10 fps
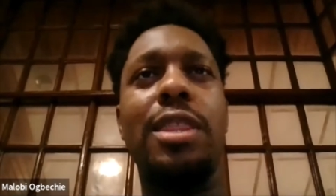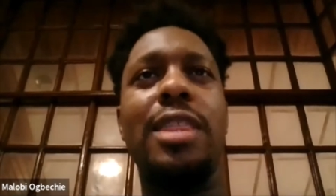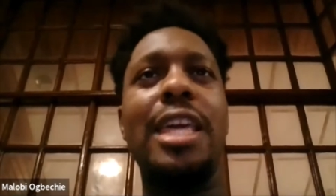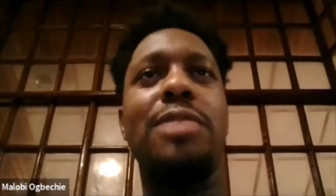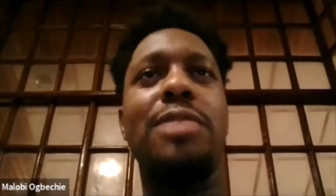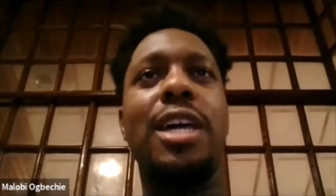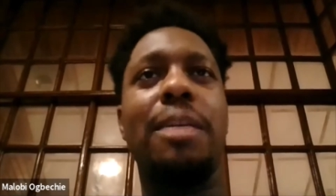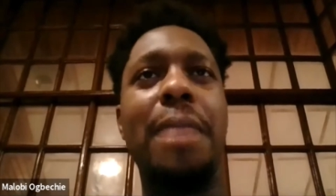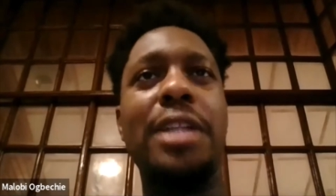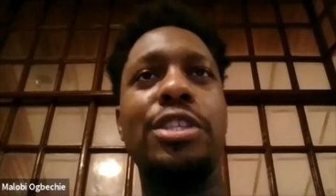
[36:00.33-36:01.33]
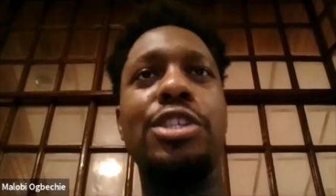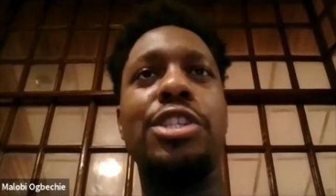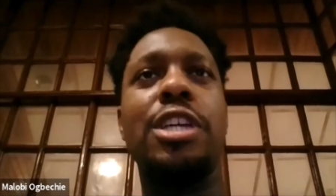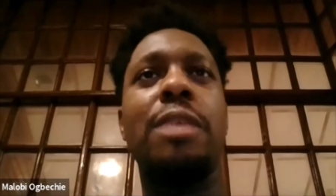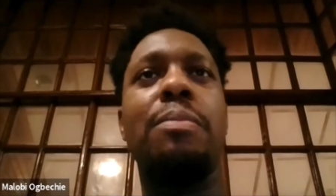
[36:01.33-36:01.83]
themes like
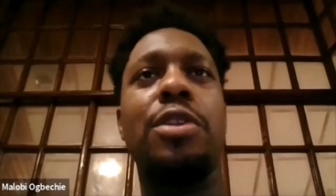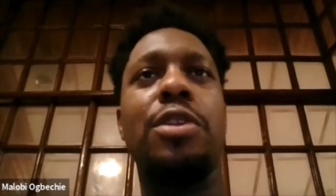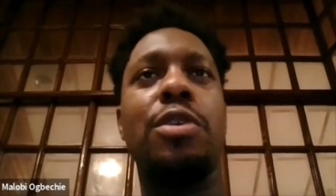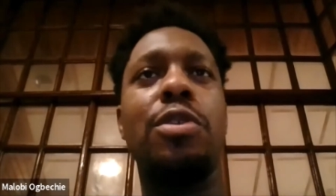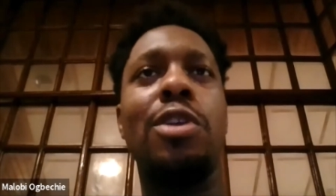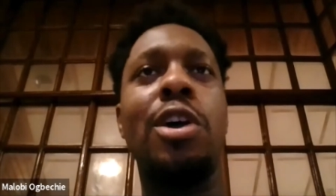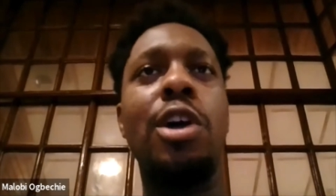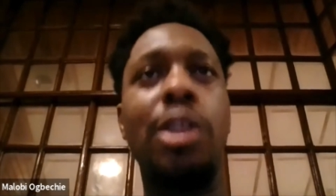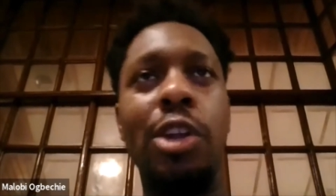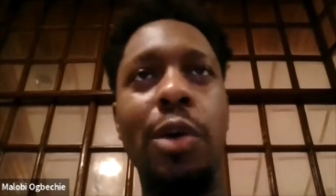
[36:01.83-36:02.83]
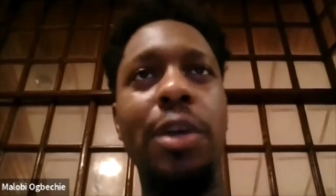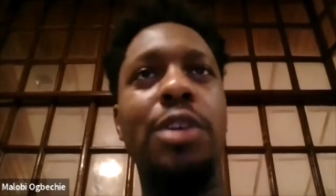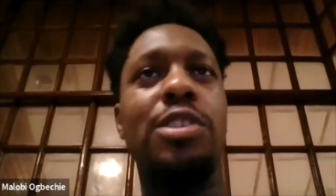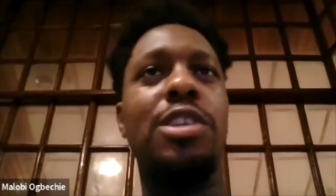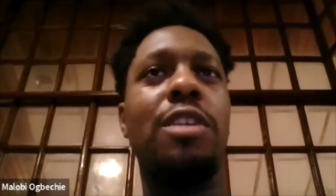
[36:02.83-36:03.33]
mentorship, knowing
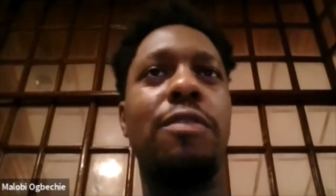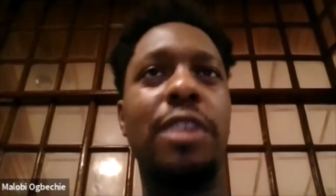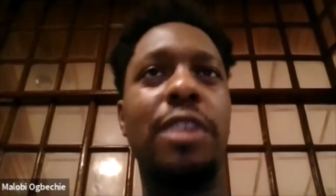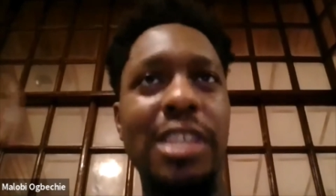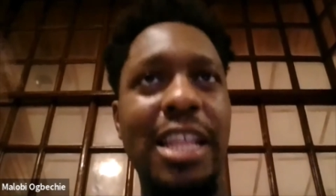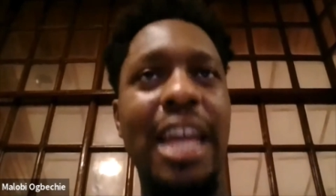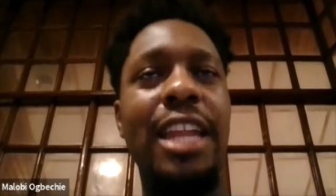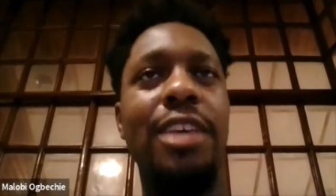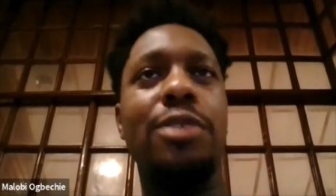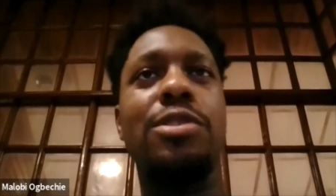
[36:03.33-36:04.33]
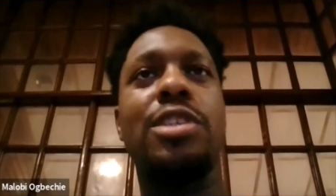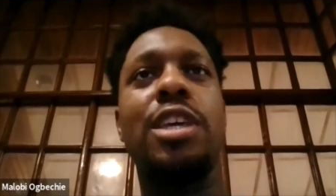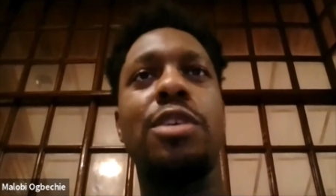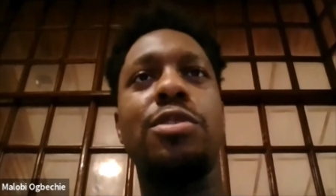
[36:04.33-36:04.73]
yourself, understanding your skills,